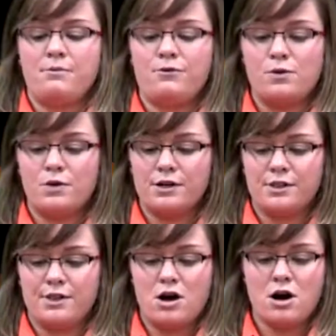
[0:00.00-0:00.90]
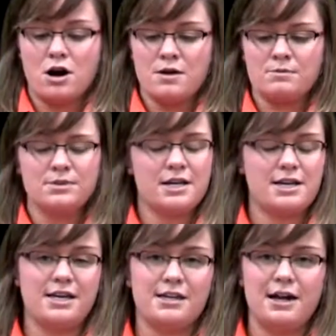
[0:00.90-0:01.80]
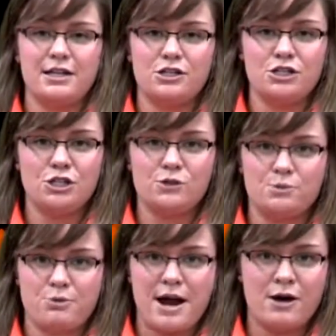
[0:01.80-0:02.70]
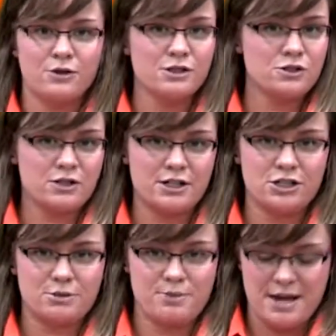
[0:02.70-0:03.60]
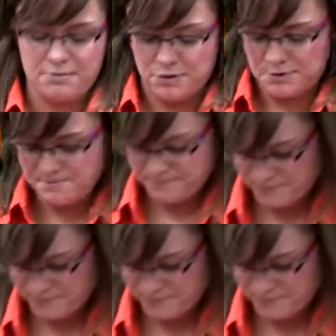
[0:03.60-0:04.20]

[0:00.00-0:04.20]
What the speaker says: for the arms, again, I just used brown construction paper.